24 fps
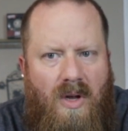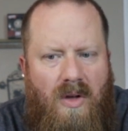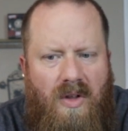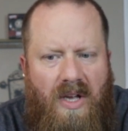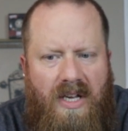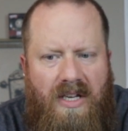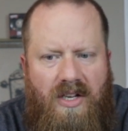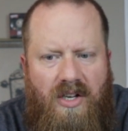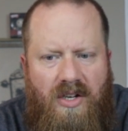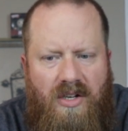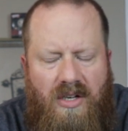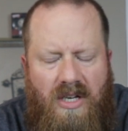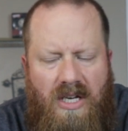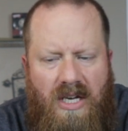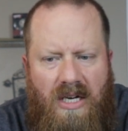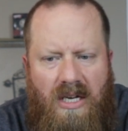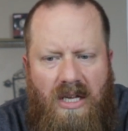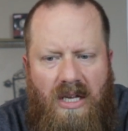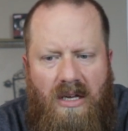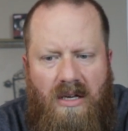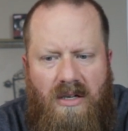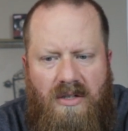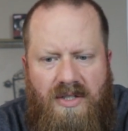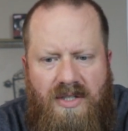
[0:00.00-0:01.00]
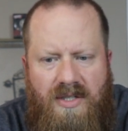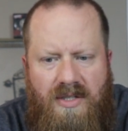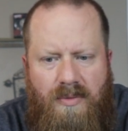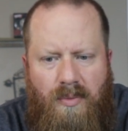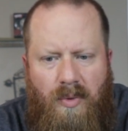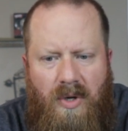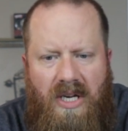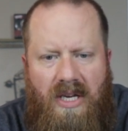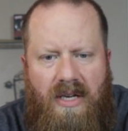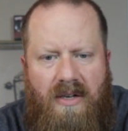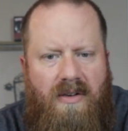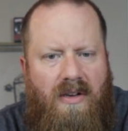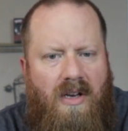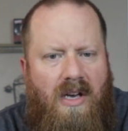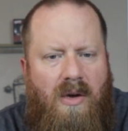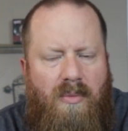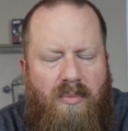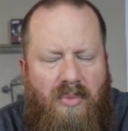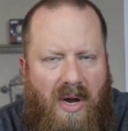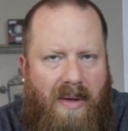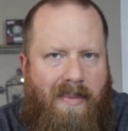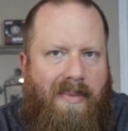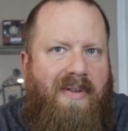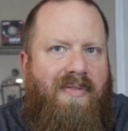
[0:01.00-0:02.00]
Like you're getting a sweet,
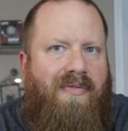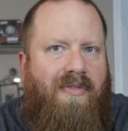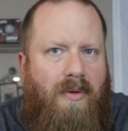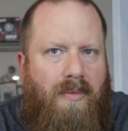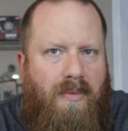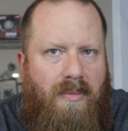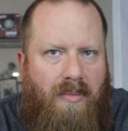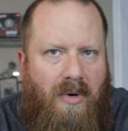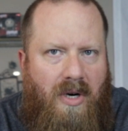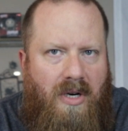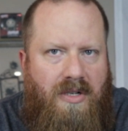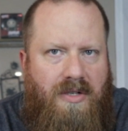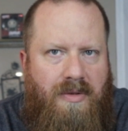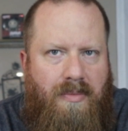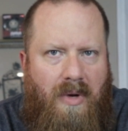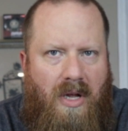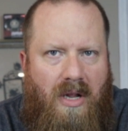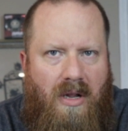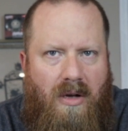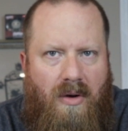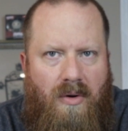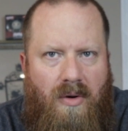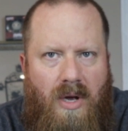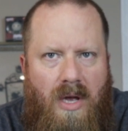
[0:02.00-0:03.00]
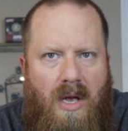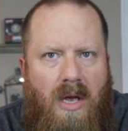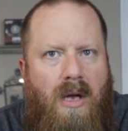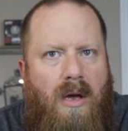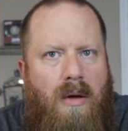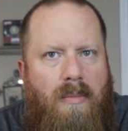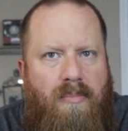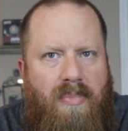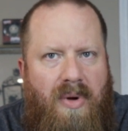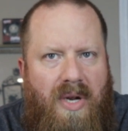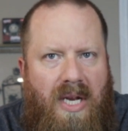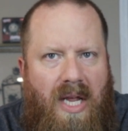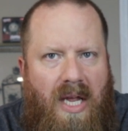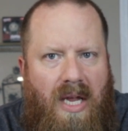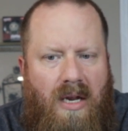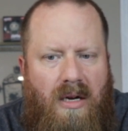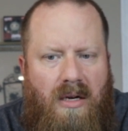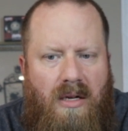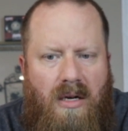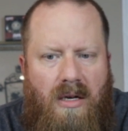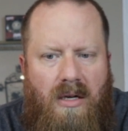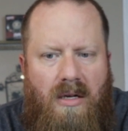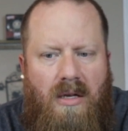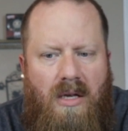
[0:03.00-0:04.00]
probably from the marshmallow,
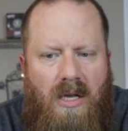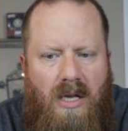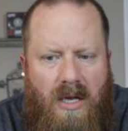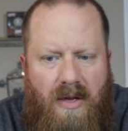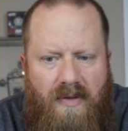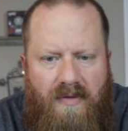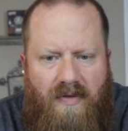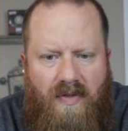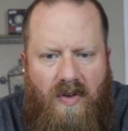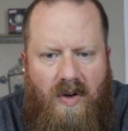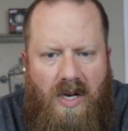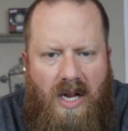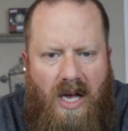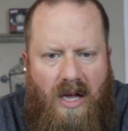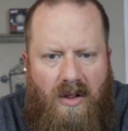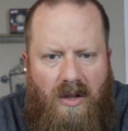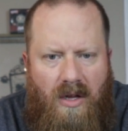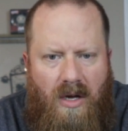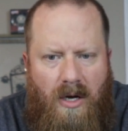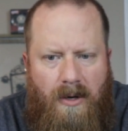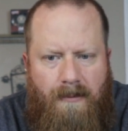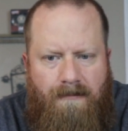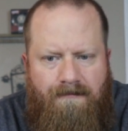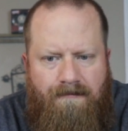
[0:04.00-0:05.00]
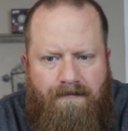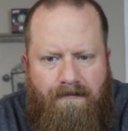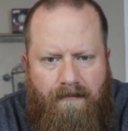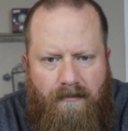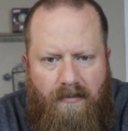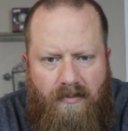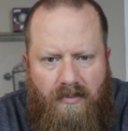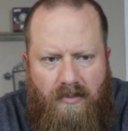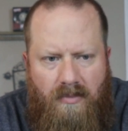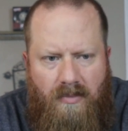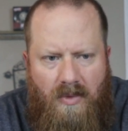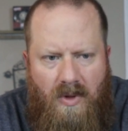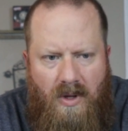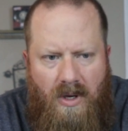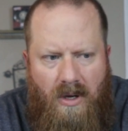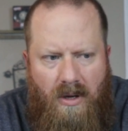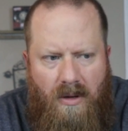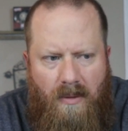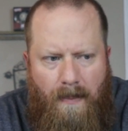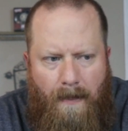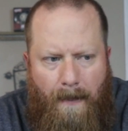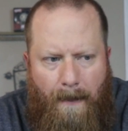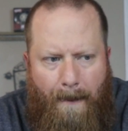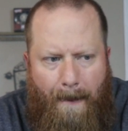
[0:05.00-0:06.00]
banana, vanilla.
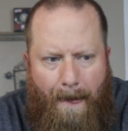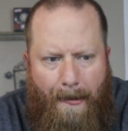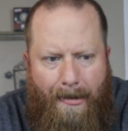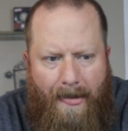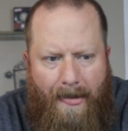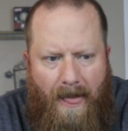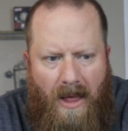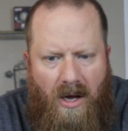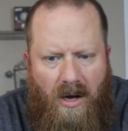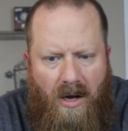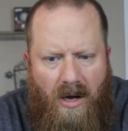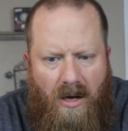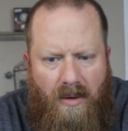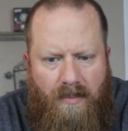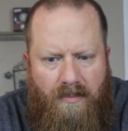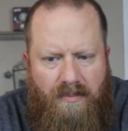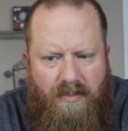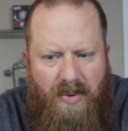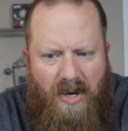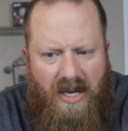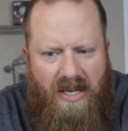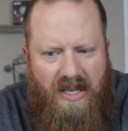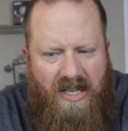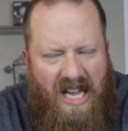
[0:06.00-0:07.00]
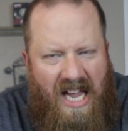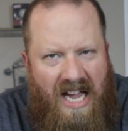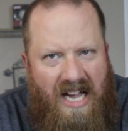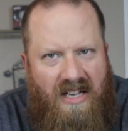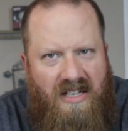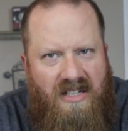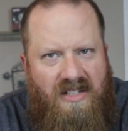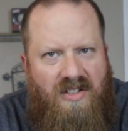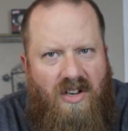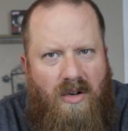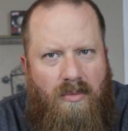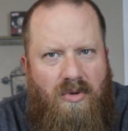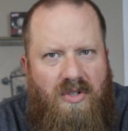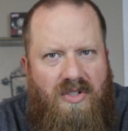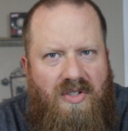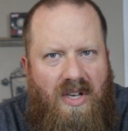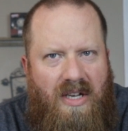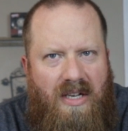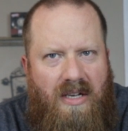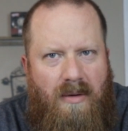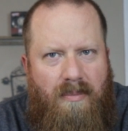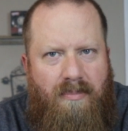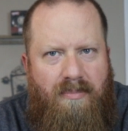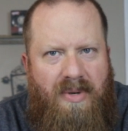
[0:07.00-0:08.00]
Um, but yeah, it's almost
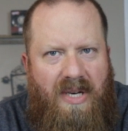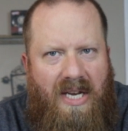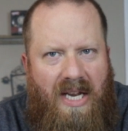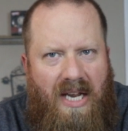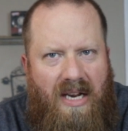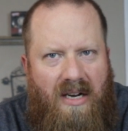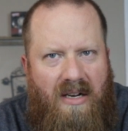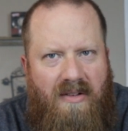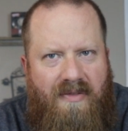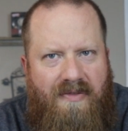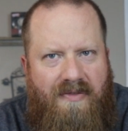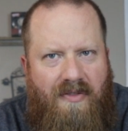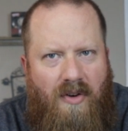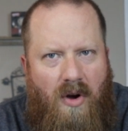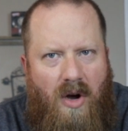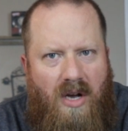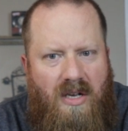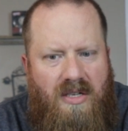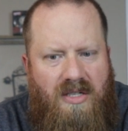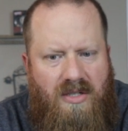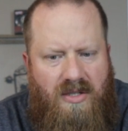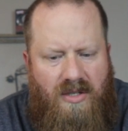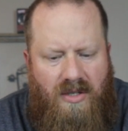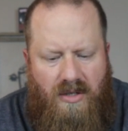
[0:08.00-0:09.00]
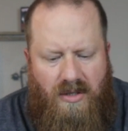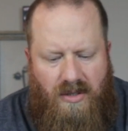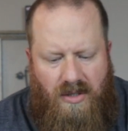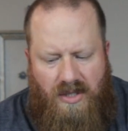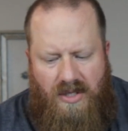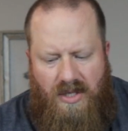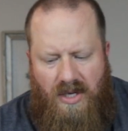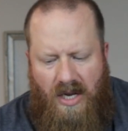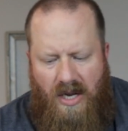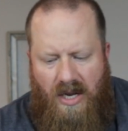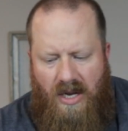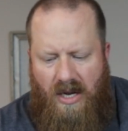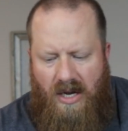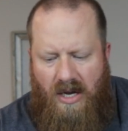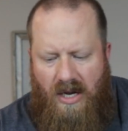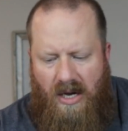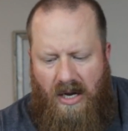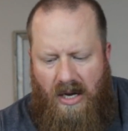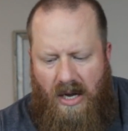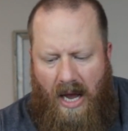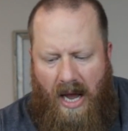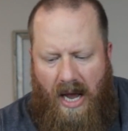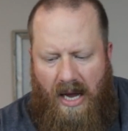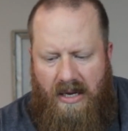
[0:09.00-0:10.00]
like a banana Foster's.
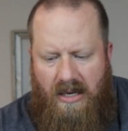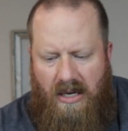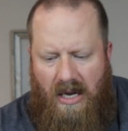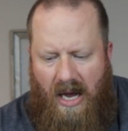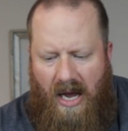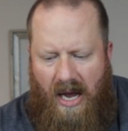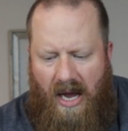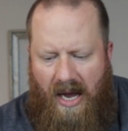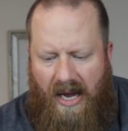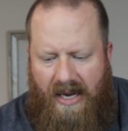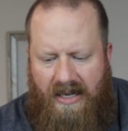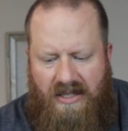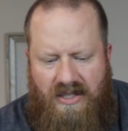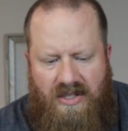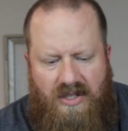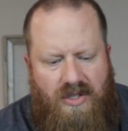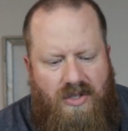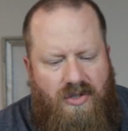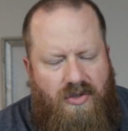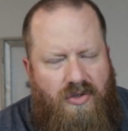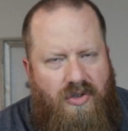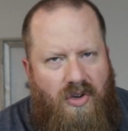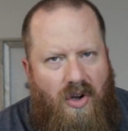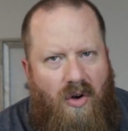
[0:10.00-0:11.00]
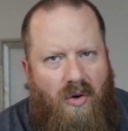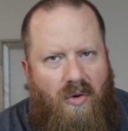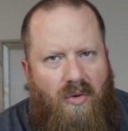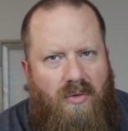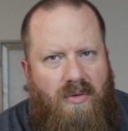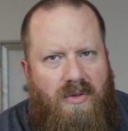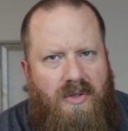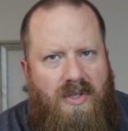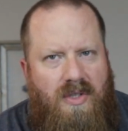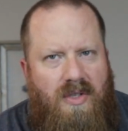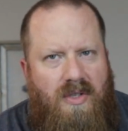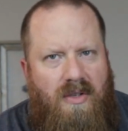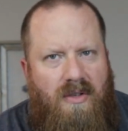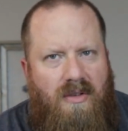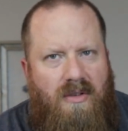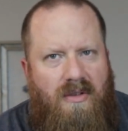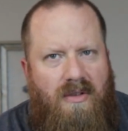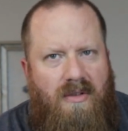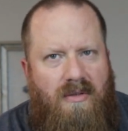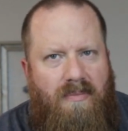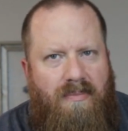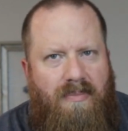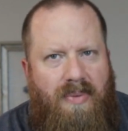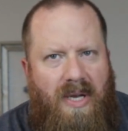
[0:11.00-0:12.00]
I I don't
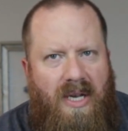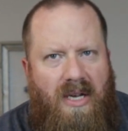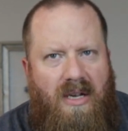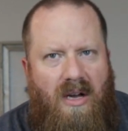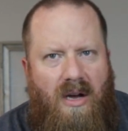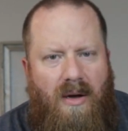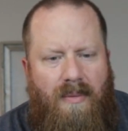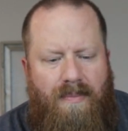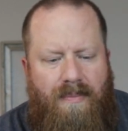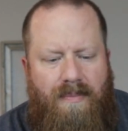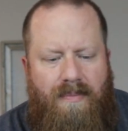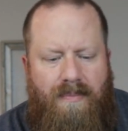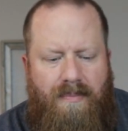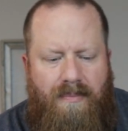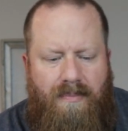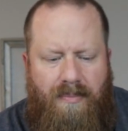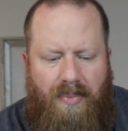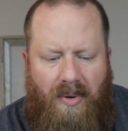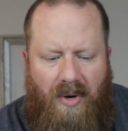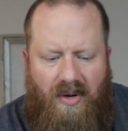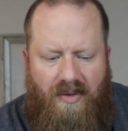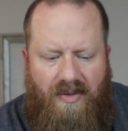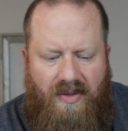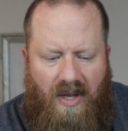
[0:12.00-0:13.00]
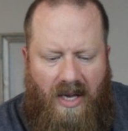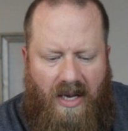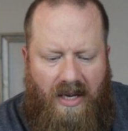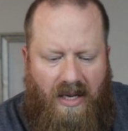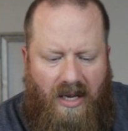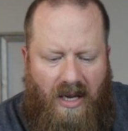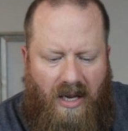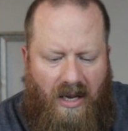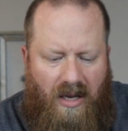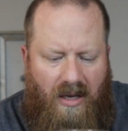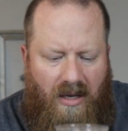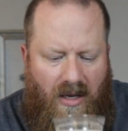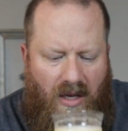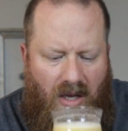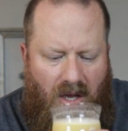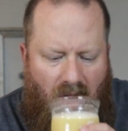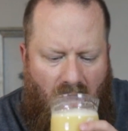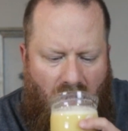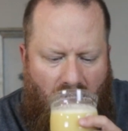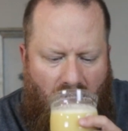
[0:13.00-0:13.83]
pick up birthday cake.